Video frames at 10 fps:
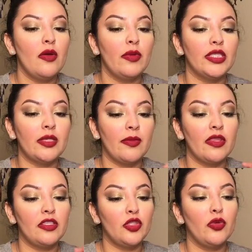with some of
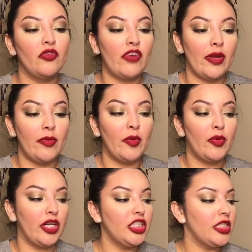the dual fiber
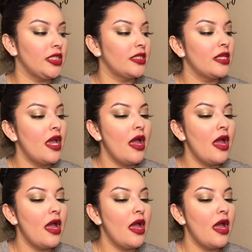brushes